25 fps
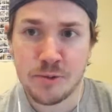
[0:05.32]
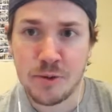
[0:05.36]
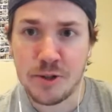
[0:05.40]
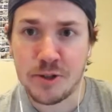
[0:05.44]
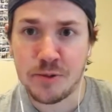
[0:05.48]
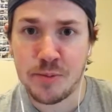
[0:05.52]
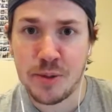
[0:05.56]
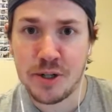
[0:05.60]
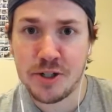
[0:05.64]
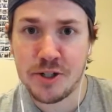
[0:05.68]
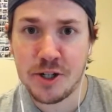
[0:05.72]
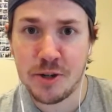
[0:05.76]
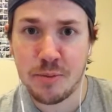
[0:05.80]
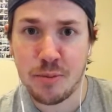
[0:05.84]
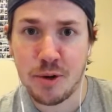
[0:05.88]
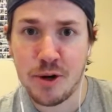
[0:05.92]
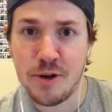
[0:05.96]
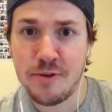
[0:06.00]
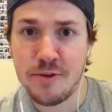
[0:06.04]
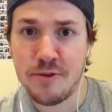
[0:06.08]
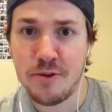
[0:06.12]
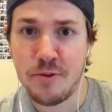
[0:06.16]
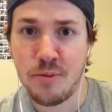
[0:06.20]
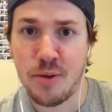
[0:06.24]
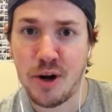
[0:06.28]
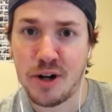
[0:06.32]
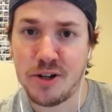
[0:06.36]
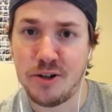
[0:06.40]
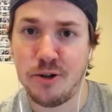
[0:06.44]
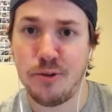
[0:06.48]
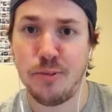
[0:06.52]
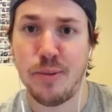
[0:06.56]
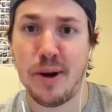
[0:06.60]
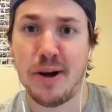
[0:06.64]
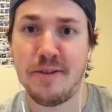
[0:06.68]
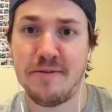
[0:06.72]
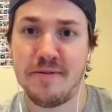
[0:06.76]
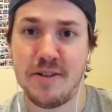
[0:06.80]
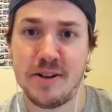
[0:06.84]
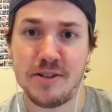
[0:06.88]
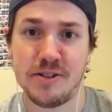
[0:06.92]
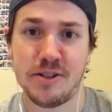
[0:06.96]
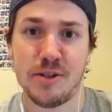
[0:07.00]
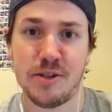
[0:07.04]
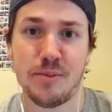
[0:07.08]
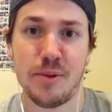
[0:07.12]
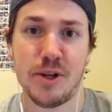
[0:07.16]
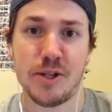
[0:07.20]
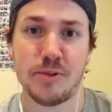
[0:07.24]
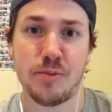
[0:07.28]
week's pitching preview brought to you by
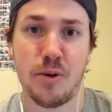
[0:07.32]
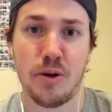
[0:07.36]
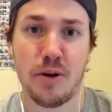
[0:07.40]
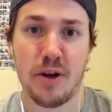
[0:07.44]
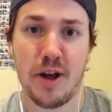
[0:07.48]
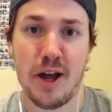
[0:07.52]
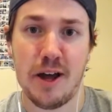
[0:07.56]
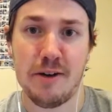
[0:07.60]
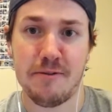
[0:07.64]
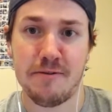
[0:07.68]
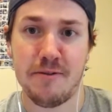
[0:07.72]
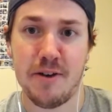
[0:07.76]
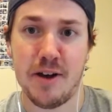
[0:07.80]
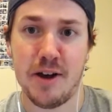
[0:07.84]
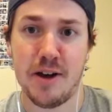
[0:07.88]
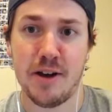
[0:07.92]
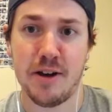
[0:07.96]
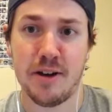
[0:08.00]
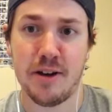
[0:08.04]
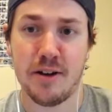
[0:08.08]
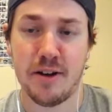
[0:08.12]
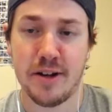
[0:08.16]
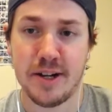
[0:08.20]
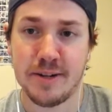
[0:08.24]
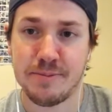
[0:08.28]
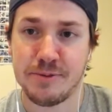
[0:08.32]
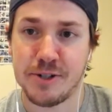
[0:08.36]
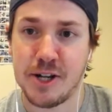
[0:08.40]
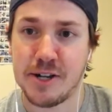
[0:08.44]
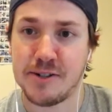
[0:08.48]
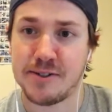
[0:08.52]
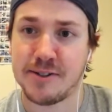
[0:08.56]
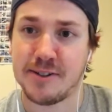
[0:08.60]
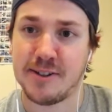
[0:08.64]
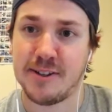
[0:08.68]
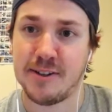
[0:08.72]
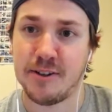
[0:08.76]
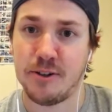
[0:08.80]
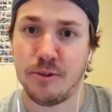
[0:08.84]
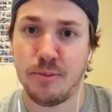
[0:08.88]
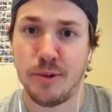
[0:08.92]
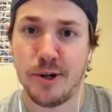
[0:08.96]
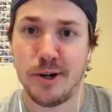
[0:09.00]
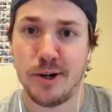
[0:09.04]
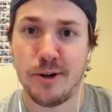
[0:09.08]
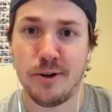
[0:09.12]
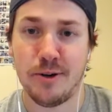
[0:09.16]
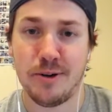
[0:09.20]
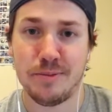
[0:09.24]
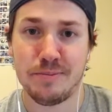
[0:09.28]
Fantasy Baseball Cafe. I'm Jason
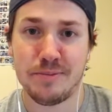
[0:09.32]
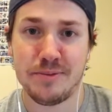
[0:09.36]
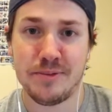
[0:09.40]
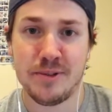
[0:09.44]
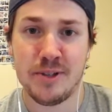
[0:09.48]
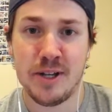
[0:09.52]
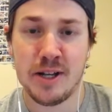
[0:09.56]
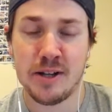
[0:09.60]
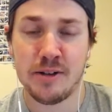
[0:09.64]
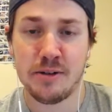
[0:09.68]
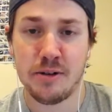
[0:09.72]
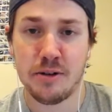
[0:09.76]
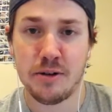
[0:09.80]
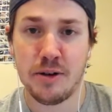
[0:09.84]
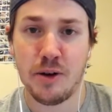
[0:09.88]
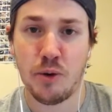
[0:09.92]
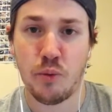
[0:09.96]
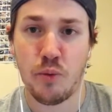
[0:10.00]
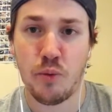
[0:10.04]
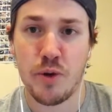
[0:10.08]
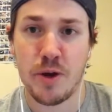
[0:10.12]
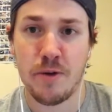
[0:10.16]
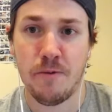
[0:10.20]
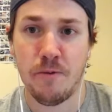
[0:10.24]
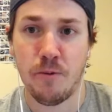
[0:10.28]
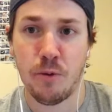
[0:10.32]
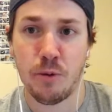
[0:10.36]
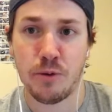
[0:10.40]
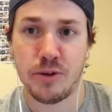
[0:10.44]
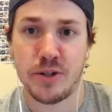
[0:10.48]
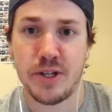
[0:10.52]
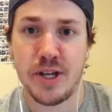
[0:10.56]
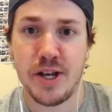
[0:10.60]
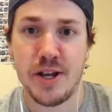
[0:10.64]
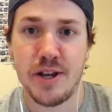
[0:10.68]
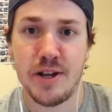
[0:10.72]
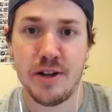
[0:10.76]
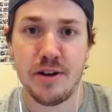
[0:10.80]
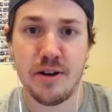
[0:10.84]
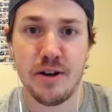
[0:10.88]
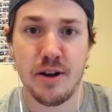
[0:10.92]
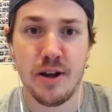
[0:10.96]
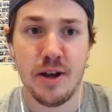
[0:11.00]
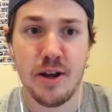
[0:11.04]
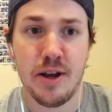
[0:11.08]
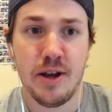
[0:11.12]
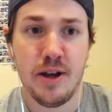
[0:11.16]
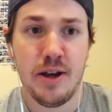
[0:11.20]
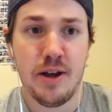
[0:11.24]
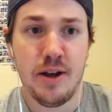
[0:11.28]
Gilbo. I'm taking a look at Week 14
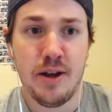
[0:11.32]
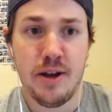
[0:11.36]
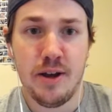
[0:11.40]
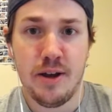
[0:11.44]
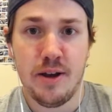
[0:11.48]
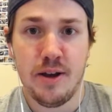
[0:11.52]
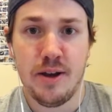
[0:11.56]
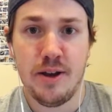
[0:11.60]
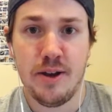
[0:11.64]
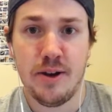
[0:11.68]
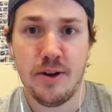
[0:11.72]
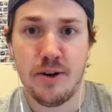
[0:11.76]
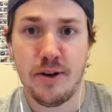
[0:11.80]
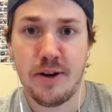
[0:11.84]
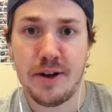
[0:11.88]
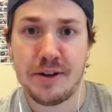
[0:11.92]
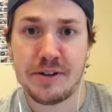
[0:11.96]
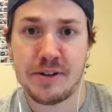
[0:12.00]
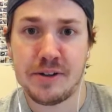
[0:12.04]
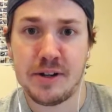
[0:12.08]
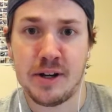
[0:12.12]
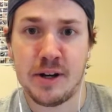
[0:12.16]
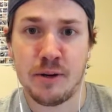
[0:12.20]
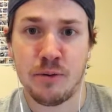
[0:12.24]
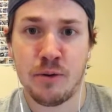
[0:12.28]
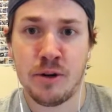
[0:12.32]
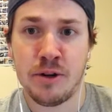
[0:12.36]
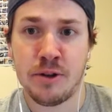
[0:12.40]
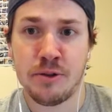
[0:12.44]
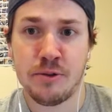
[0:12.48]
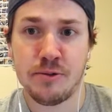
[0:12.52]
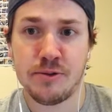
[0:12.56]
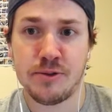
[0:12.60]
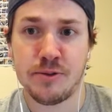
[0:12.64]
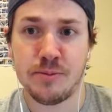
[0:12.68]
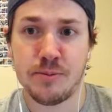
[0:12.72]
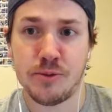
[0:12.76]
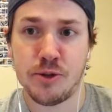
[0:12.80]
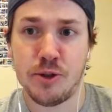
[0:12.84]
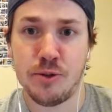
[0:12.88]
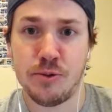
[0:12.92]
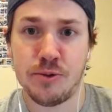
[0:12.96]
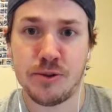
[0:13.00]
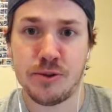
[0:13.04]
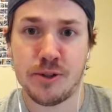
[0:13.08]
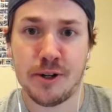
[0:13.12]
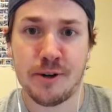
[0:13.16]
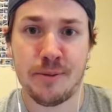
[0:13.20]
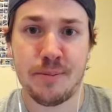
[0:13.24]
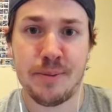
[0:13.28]
here and running through some
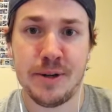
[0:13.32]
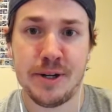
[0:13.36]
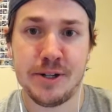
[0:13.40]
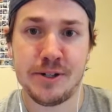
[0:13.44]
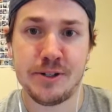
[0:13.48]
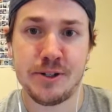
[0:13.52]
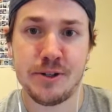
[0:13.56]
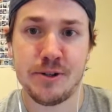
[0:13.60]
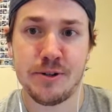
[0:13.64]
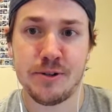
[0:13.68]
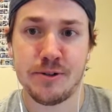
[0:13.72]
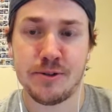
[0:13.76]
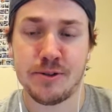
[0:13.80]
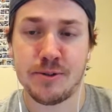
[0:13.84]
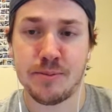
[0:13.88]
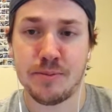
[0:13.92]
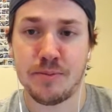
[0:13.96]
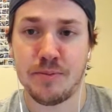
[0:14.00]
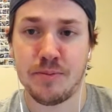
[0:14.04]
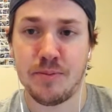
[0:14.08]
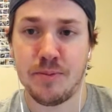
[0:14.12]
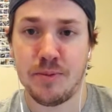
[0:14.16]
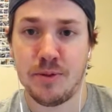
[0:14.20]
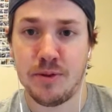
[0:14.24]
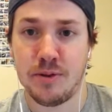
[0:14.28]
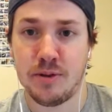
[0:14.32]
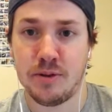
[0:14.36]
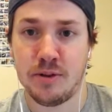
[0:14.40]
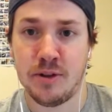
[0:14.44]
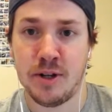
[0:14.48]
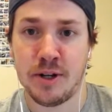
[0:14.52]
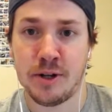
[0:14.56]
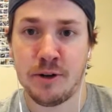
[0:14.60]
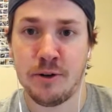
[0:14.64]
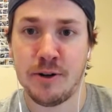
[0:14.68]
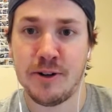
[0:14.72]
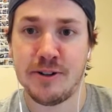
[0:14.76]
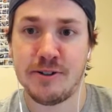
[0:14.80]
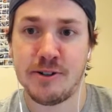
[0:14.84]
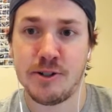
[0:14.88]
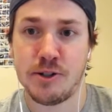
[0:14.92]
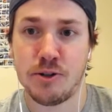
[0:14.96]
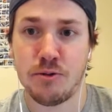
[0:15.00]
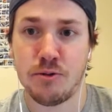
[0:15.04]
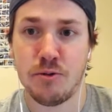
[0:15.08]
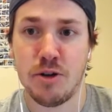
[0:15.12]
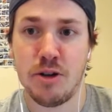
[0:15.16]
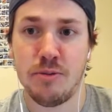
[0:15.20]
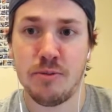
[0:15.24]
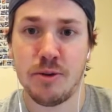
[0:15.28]
two-start pitchers, a lot of great
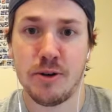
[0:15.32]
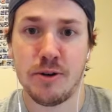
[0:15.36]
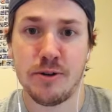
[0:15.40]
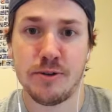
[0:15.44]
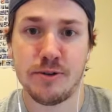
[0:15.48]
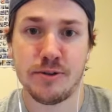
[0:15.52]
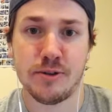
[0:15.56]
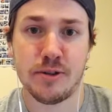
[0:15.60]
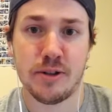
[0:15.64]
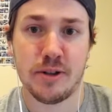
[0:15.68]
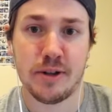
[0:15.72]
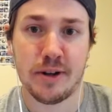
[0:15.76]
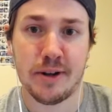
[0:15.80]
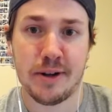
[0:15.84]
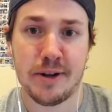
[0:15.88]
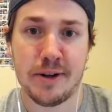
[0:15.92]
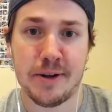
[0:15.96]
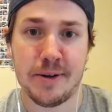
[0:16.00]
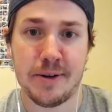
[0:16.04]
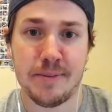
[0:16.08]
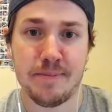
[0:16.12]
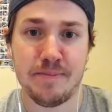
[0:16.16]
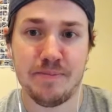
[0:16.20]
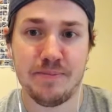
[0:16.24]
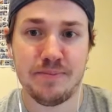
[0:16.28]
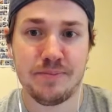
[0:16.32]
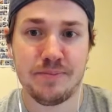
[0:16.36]
streamers, and